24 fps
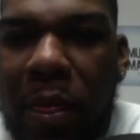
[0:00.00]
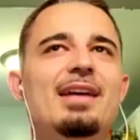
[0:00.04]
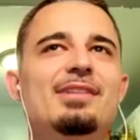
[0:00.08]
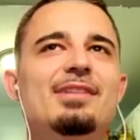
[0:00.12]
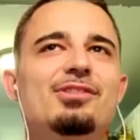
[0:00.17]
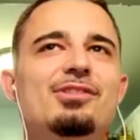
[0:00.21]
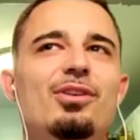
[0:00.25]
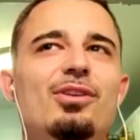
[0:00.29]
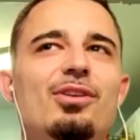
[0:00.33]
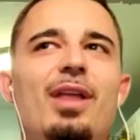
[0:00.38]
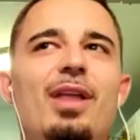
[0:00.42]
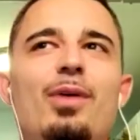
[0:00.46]

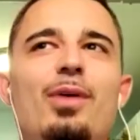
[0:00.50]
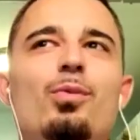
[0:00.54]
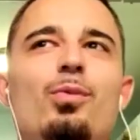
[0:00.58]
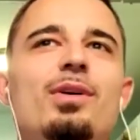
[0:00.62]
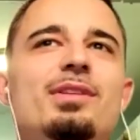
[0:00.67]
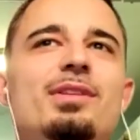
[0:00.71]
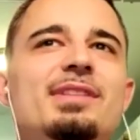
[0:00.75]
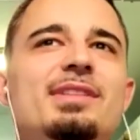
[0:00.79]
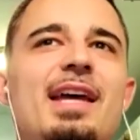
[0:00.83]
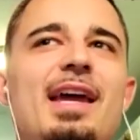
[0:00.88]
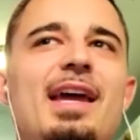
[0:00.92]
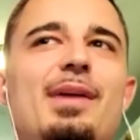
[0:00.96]
Yeah, so like
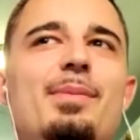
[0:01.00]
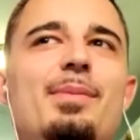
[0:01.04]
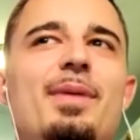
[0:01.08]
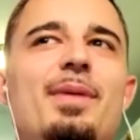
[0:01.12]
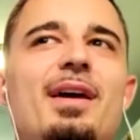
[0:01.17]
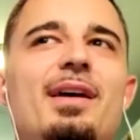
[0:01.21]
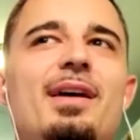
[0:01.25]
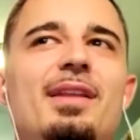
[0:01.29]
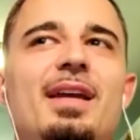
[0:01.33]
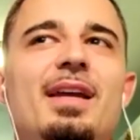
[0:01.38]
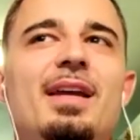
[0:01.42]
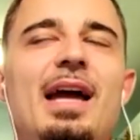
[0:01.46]
one day,
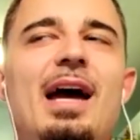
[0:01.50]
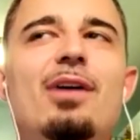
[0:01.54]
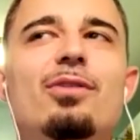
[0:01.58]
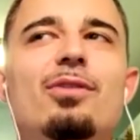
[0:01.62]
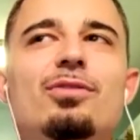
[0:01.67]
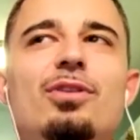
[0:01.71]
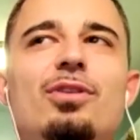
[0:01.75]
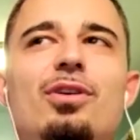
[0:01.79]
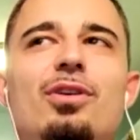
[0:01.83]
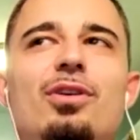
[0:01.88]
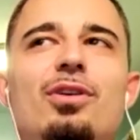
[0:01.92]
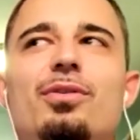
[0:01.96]
man, like
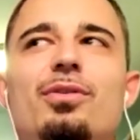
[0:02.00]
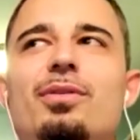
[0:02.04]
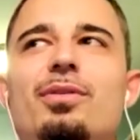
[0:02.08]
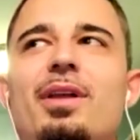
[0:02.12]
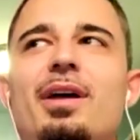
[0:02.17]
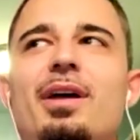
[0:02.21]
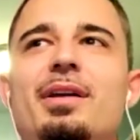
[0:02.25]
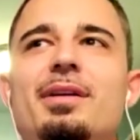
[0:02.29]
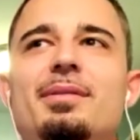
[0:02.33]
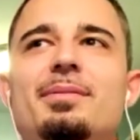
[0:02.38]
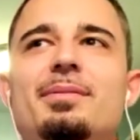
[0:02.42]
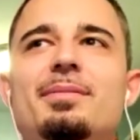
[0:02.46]
I don't know,
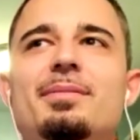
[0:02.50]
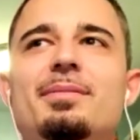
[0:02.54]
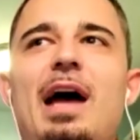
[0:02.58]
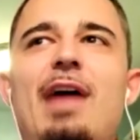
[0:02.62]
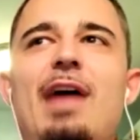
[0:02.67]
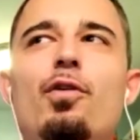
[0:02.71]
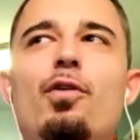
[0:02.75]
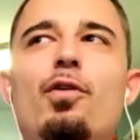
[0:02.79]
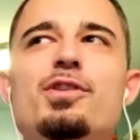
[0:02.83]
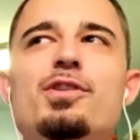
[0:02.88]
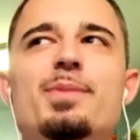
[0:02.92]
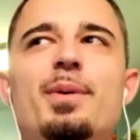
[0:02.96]
like
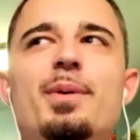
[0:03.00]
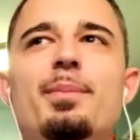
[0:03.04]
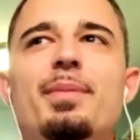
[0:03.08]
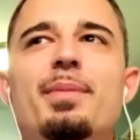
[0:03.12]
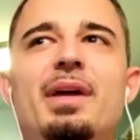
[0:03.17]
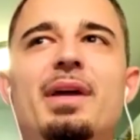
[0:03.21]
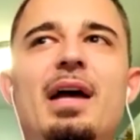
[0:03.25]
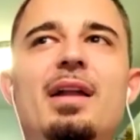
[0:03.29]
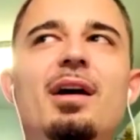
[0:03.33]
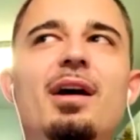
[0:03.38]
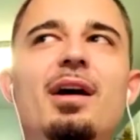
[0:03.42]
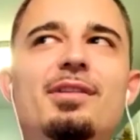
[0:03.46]
I've always
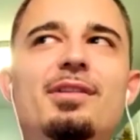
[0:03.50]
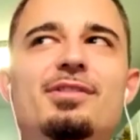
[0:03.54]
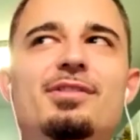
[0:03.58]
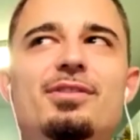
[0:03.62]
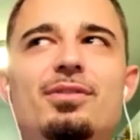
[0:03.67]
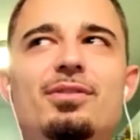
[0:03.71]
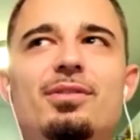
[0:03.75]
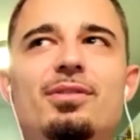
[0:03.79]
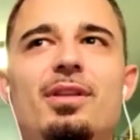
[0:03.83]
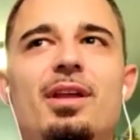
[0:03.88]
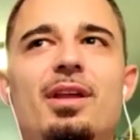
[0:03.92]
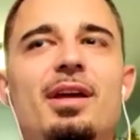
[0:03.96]
been big on
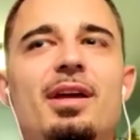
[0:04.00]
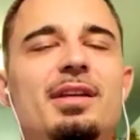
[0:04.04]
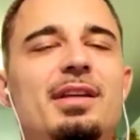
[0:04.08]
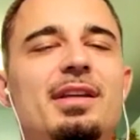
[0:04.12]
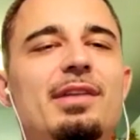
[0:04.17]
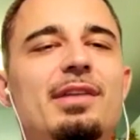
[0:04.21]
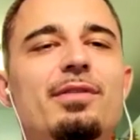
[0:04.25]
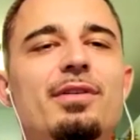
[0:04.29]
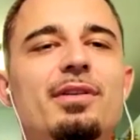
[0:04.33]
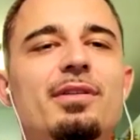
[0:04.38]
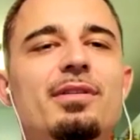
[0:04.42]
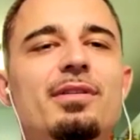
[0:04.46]
hustle,
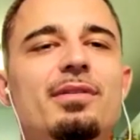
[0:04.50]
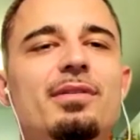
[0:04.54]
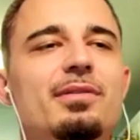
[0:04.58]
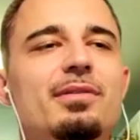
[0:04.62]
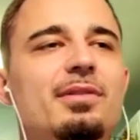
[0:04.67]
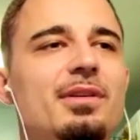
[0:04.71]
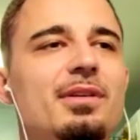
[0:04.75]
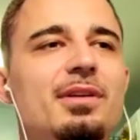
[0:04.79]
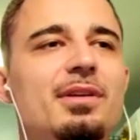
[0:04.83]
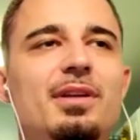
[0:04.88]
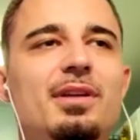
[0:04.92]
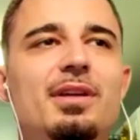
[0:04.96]
like
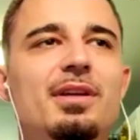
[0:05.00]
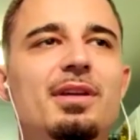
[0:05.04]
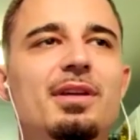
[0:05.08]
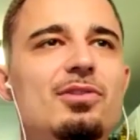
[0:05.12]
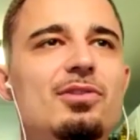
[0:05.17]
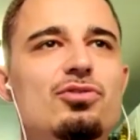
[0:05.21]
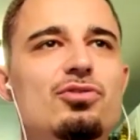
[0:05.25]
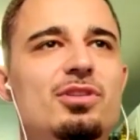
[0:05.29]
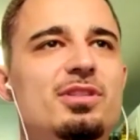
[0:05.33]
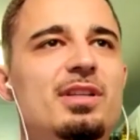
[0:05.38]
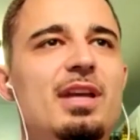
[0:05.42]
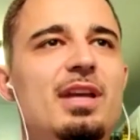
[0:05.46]
even
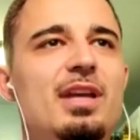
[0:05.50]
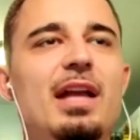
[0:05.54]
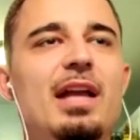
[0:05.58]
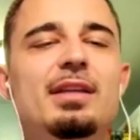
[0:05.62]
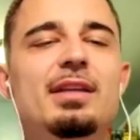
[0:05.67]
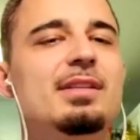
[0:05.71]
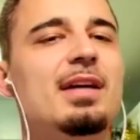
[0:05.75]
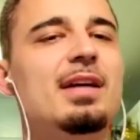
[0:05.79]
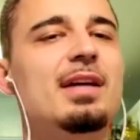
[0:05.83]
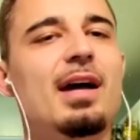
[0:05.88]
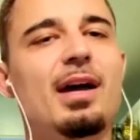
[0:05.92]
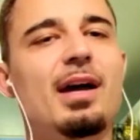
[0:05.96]

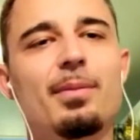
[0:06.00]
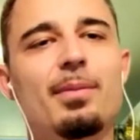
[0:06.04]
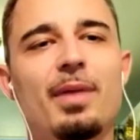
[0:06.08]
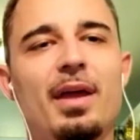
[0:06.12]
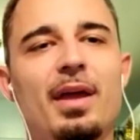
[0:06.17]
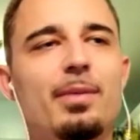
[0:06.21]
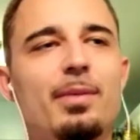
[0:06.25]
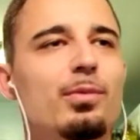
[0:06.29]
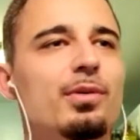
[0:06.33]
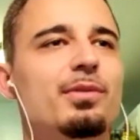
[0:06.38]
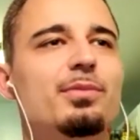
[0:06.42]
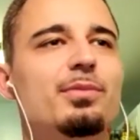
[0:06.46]
just
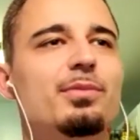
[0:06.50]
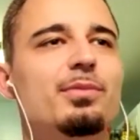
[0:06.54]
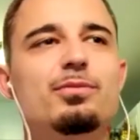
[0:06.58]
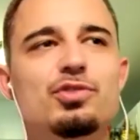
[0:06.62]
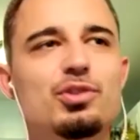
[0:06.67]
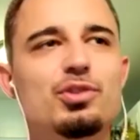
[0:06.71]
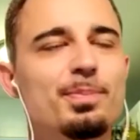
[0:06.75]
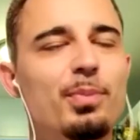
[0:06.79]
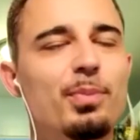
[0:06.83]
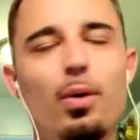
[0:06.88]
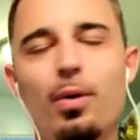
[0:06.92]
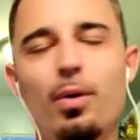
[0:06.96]
anytime, like with
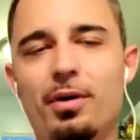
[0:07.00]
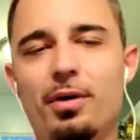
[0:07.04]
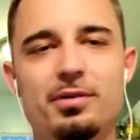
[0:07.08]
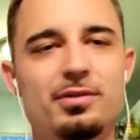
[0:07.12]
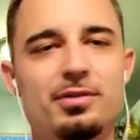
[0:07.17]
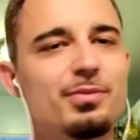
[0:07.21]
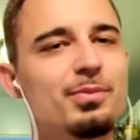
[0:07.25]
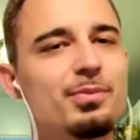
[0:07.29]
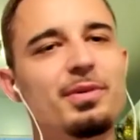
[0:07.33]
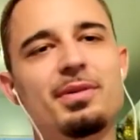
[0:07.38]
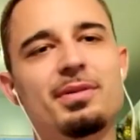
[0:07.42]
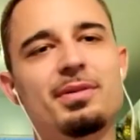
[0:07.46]

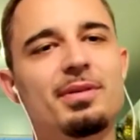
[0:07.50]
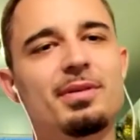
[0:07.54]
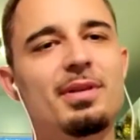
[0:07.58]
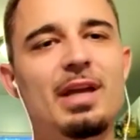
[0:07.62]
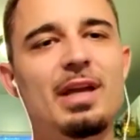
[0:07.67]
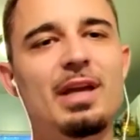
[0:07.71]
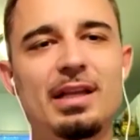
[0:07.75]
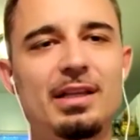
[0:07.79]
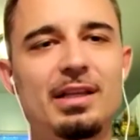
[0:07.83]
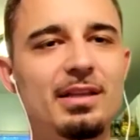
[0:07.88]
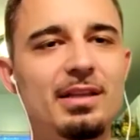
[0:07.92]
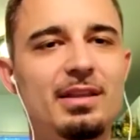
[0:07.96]
sports, with
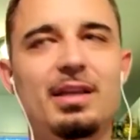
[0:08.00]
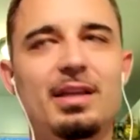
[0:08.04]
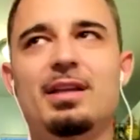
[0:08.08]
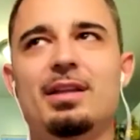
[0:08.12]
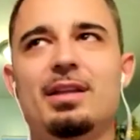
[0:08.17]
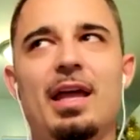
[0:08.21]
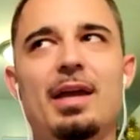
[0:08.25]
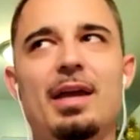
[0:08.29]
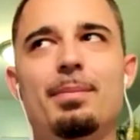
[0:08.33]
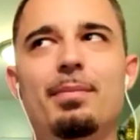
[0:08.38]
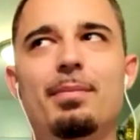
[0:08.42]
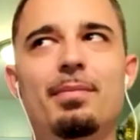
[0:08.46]

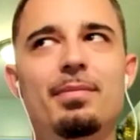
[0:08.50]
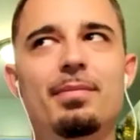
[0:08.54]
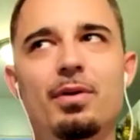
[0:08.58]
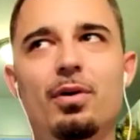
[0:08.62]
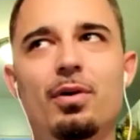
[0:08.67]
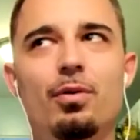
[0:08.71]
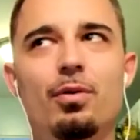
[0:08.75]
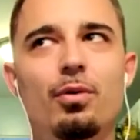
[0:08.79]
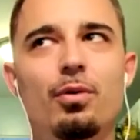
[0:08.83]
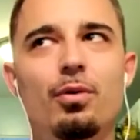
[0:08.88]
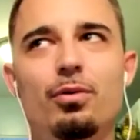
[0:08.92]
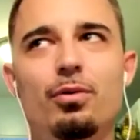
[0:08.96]
anything, like
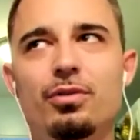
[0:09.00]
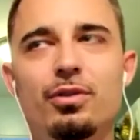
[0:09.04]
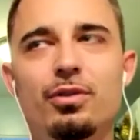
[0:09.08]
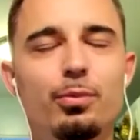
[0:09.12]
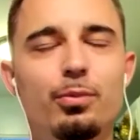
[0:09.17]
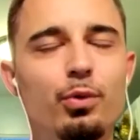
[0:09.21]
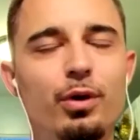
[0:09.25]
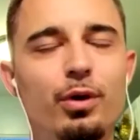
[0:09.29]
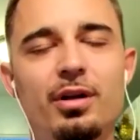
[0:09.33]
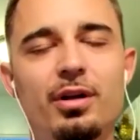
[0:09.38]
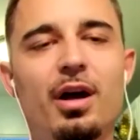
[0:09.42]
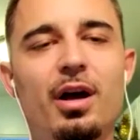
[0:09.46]

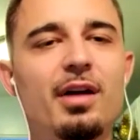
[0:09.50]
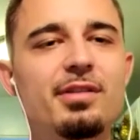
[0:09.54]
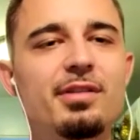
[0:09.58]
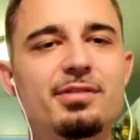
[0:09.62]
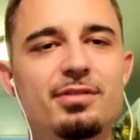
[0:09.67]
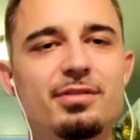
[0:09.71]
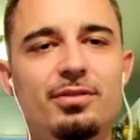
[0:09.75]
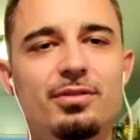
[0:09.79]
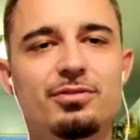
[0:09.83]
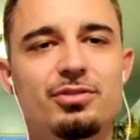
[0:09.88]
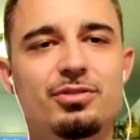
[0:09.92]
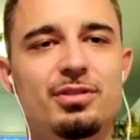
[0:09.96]
the word
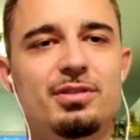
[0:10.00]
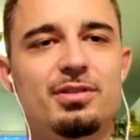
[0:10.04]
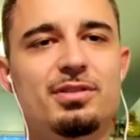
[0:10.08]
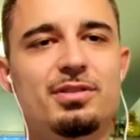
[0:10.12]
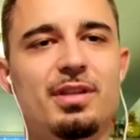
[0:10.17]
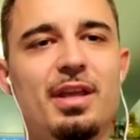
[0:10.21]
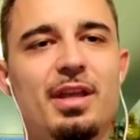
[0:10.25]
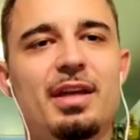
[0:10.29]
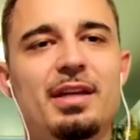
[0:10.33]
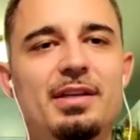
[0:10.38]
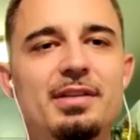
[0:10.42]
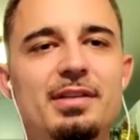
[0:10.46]
hustle
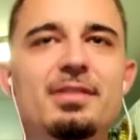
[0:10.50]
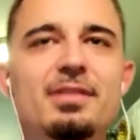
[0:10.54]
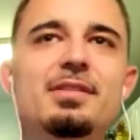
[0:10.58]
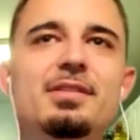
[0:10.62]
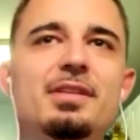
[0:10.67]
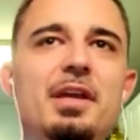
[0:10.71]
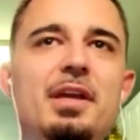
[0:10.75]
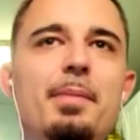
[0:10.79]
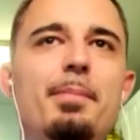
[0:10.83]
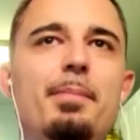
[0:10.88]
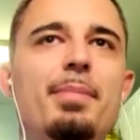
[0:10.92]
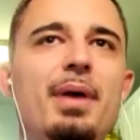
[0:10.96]
just like
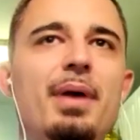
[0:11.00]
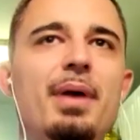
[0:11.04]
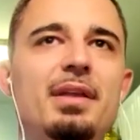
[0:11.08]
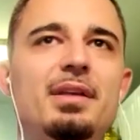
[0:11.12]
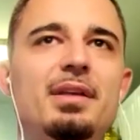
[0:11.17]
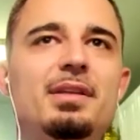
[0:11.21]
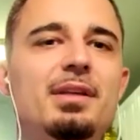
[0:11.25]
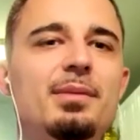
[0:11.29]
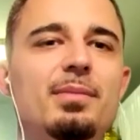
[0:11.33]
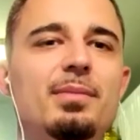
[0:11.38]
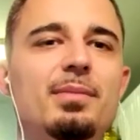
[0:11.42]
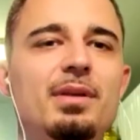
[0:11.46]
is
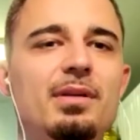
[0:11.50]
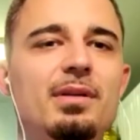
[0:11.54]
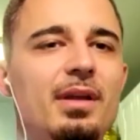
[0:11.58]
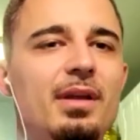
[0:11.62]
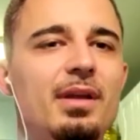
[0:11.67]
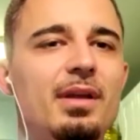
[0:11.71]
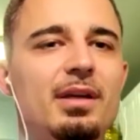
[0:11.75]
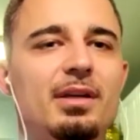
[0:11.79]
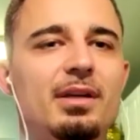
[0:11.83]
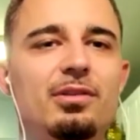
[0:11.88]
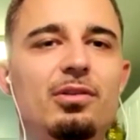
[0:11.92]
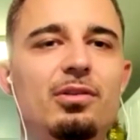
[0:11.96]
embedded in
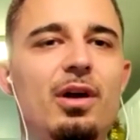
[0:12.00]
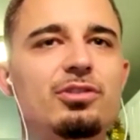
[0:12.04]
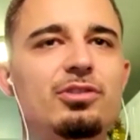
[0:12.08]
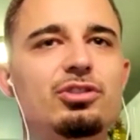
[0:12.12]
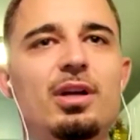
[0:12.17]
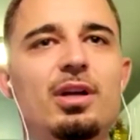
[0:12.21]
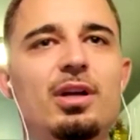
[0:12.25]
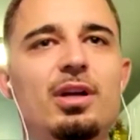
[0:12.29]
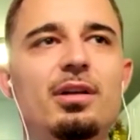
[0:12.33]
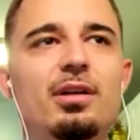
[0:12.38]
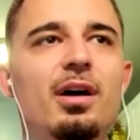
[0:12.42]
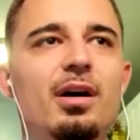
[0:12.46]
me. Like,
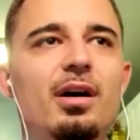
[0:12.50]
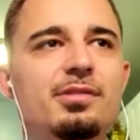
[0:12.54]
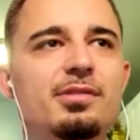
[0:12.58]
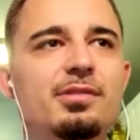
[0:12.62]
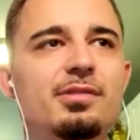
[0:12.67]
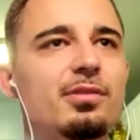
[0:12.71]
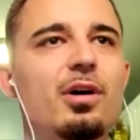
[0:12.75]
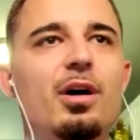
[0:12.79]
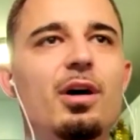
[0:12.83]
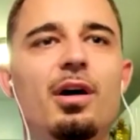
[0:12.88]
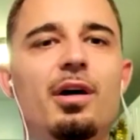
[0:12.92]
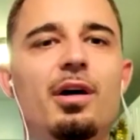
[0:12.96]
I try to
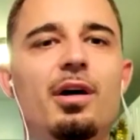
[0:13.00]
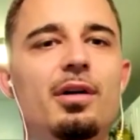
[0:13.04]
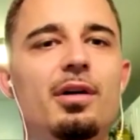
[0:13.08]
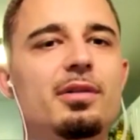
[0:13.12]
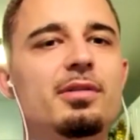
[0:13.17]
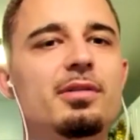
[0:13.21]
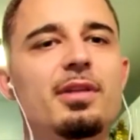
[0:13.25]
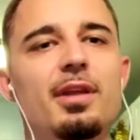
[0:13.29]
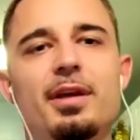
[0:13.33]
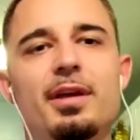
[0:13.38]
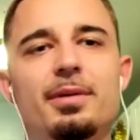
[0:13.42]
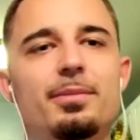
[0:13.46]
hustle
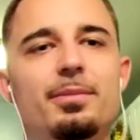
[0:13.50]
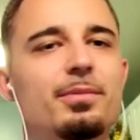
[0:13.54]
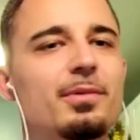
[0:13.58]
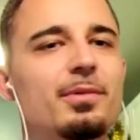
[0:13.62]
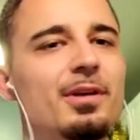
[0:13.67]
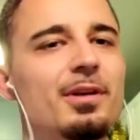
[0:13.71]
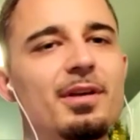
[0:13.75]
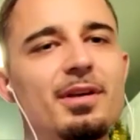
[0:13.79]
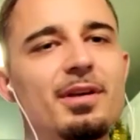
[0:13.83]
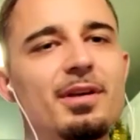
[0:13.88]
hard, like